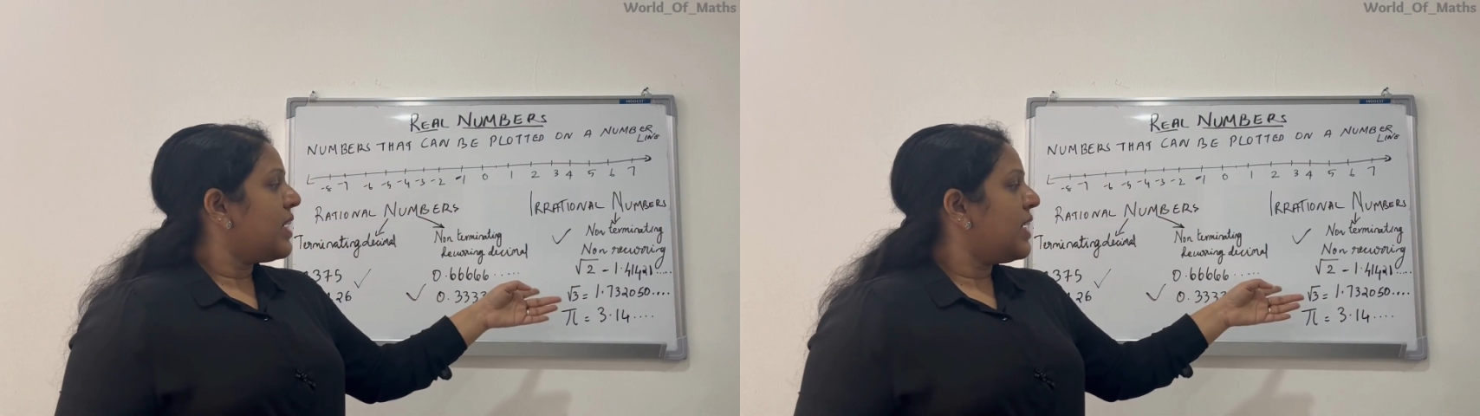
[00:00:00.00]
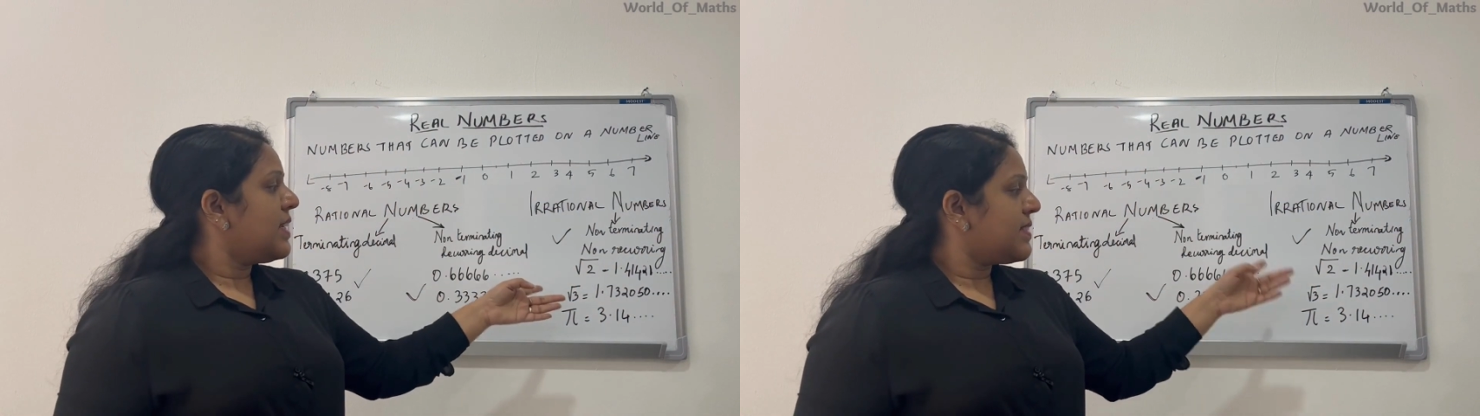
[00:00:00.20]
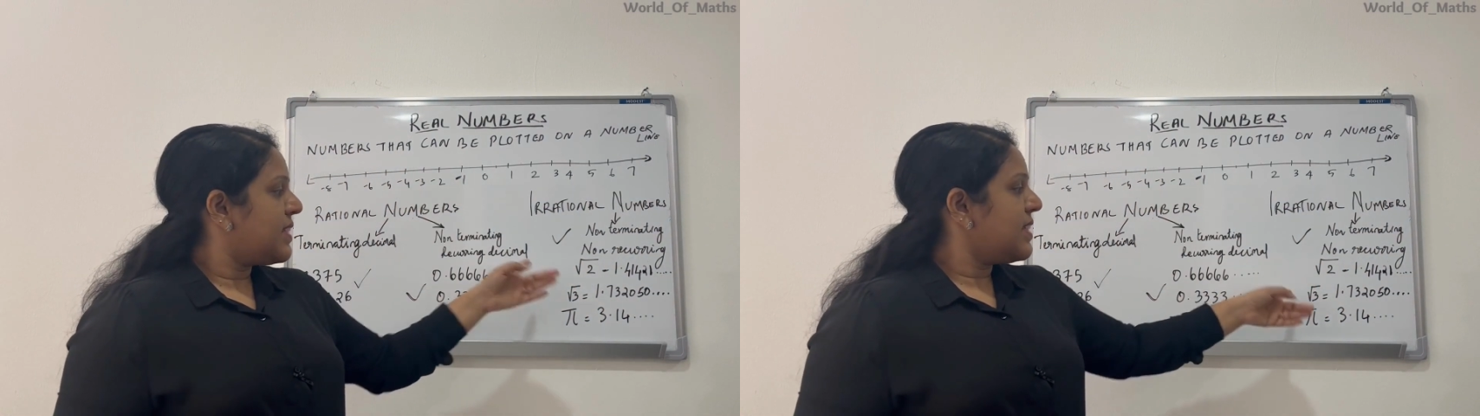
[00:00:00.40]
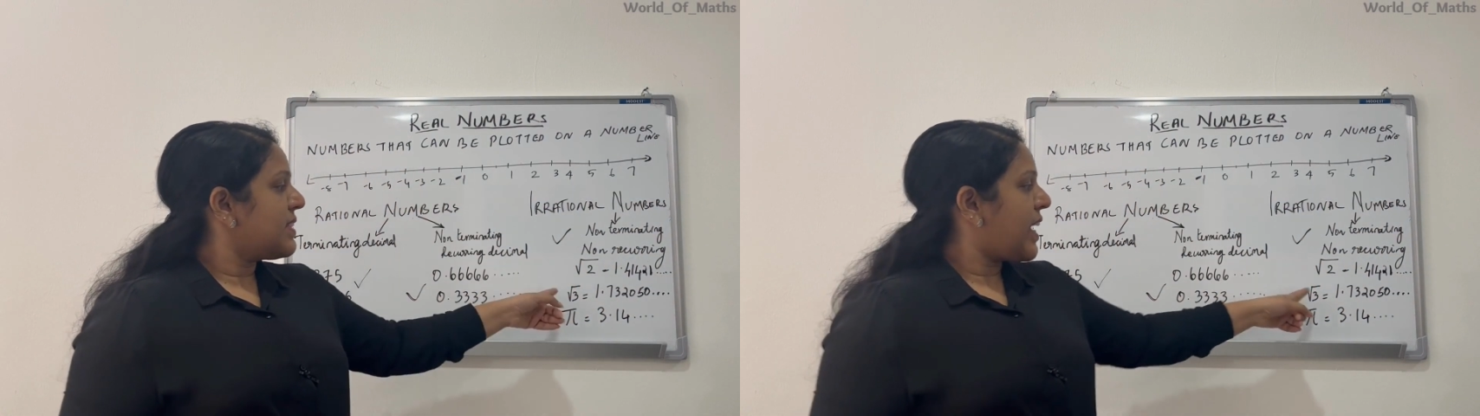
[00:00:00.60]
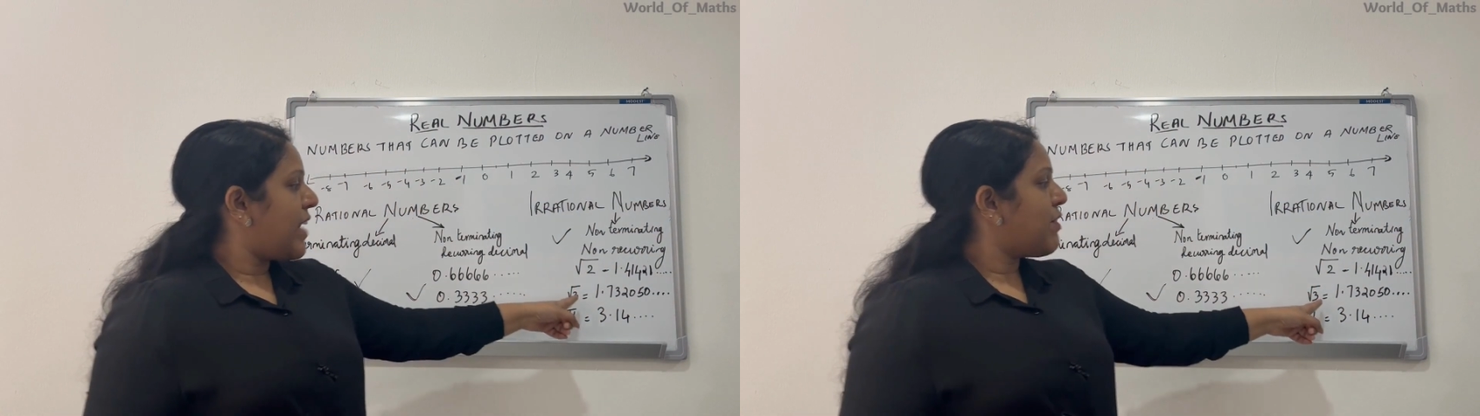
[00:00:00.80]

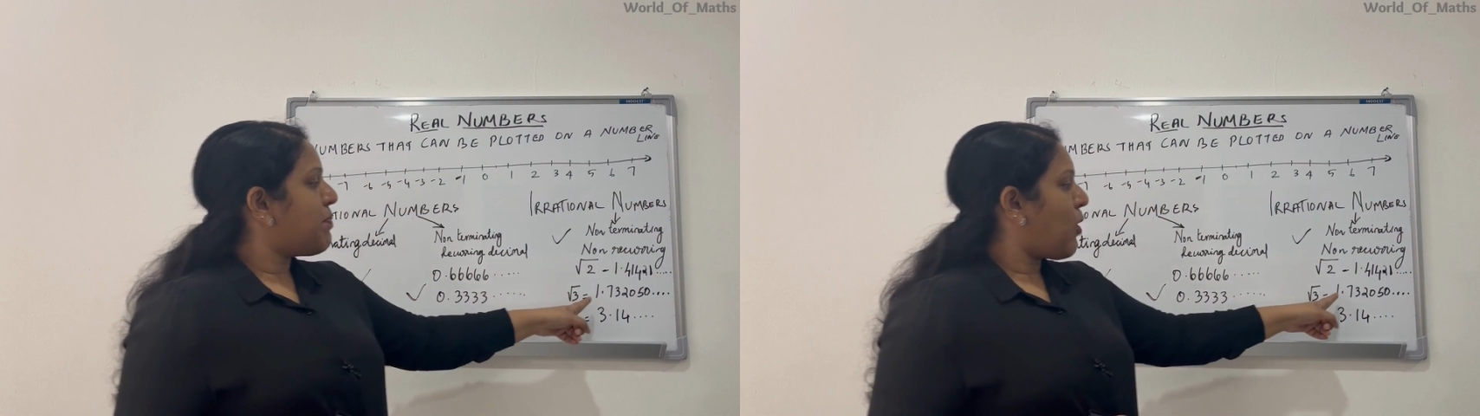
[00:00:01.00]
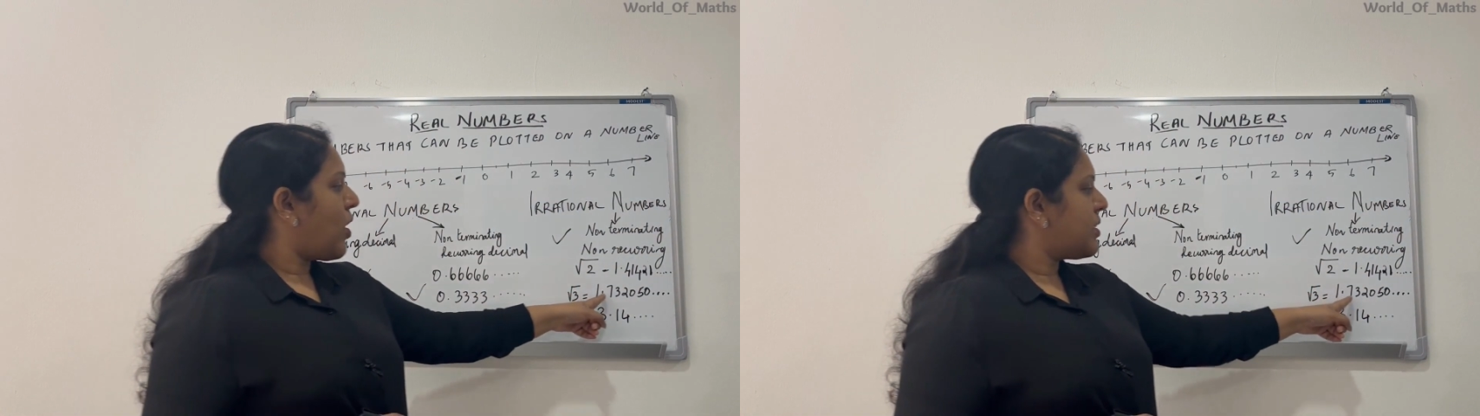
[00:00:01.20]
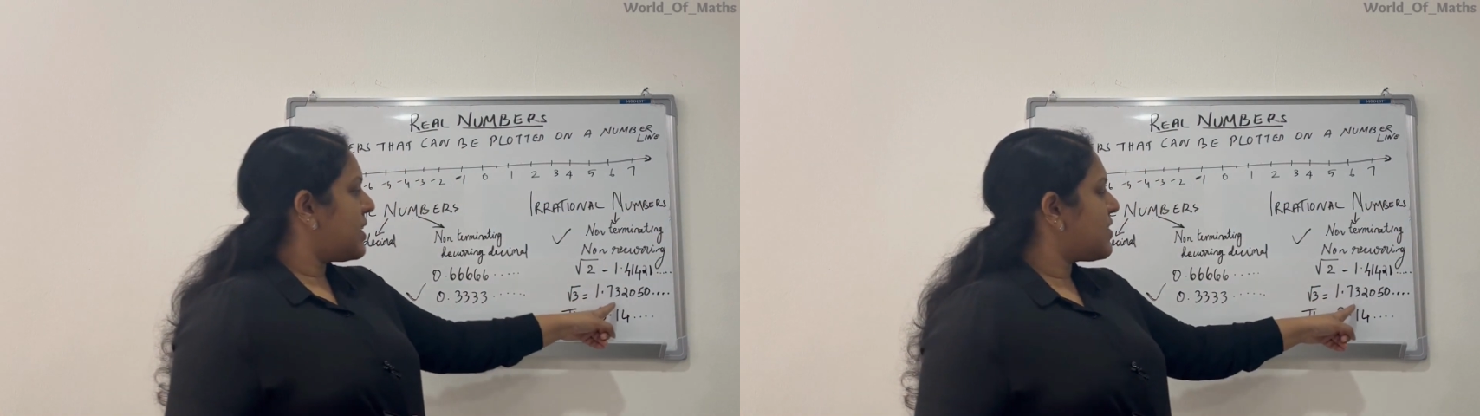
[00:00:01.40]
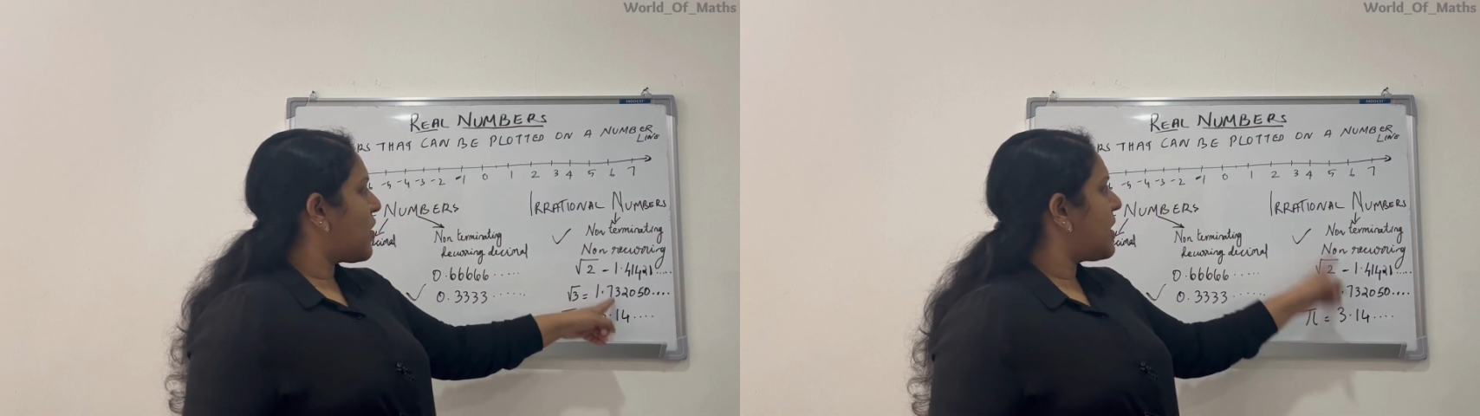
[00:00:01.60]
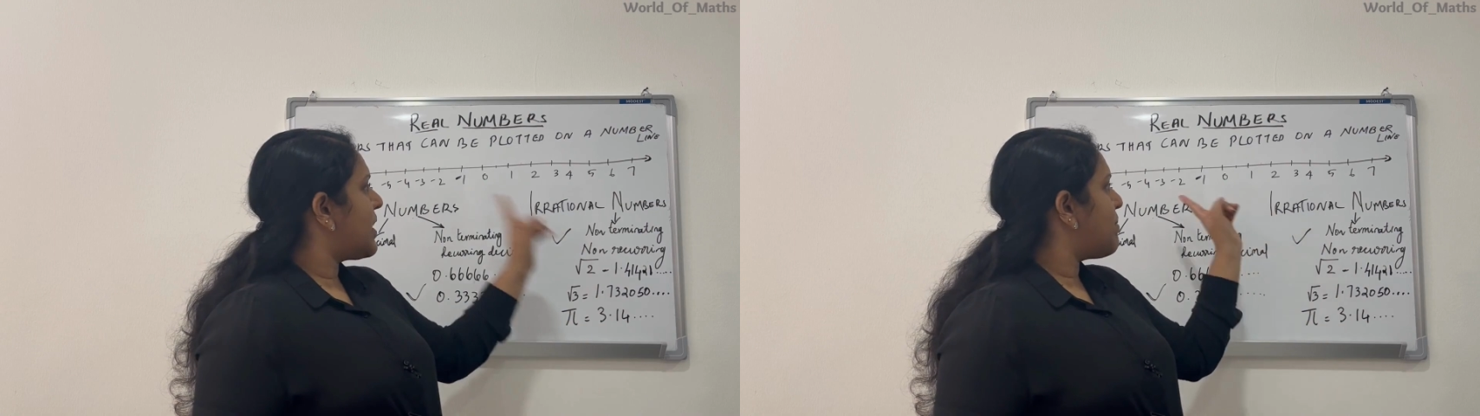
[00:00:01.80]
Can we plot this
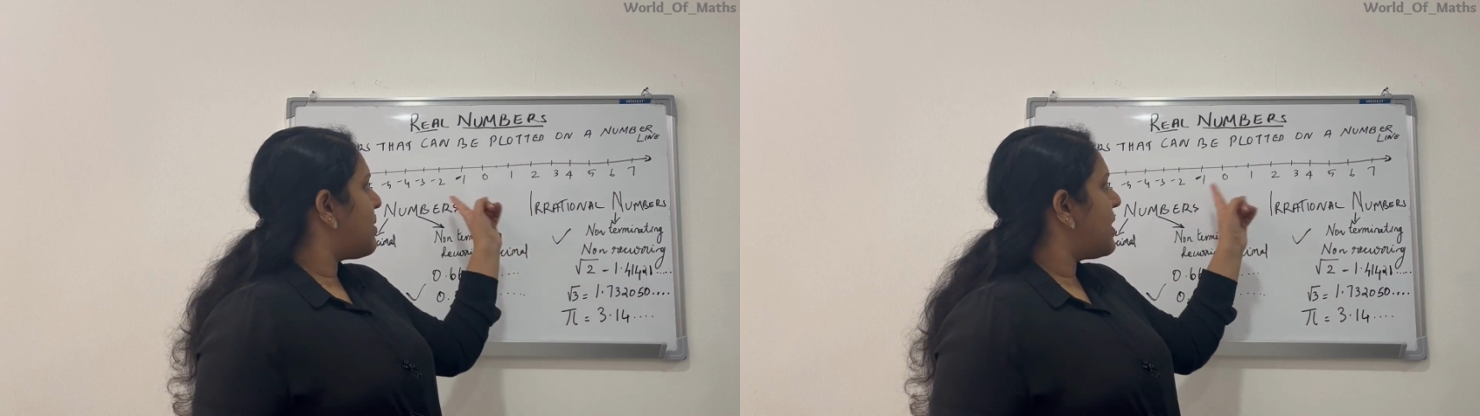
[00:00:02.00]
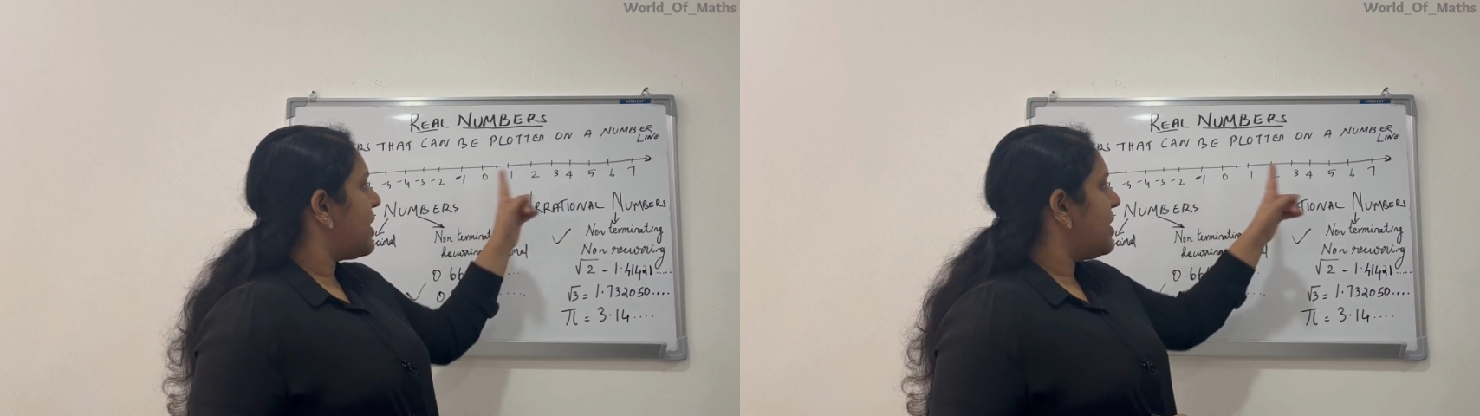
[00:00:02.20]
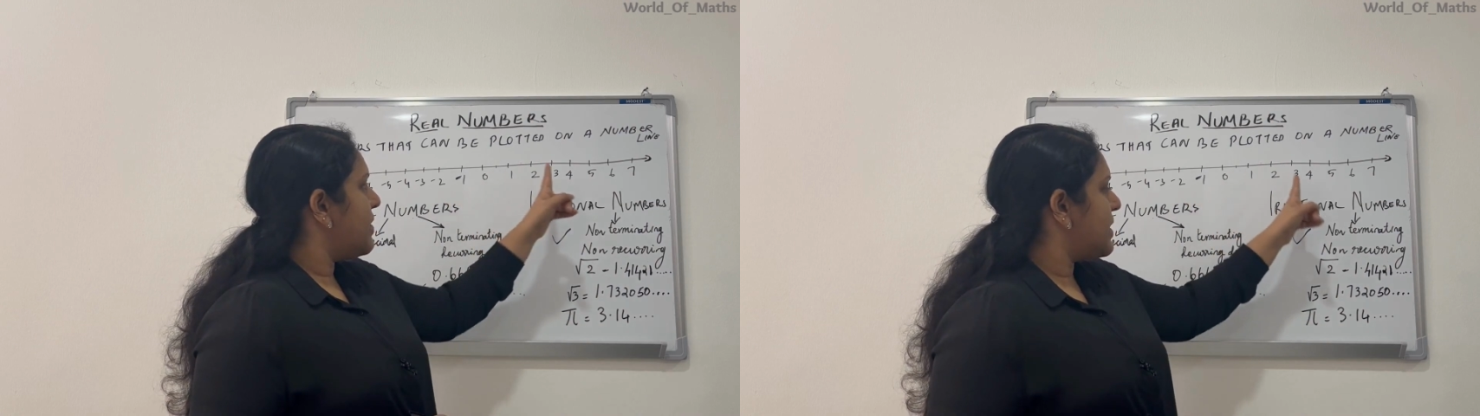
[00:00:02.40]
on a number line?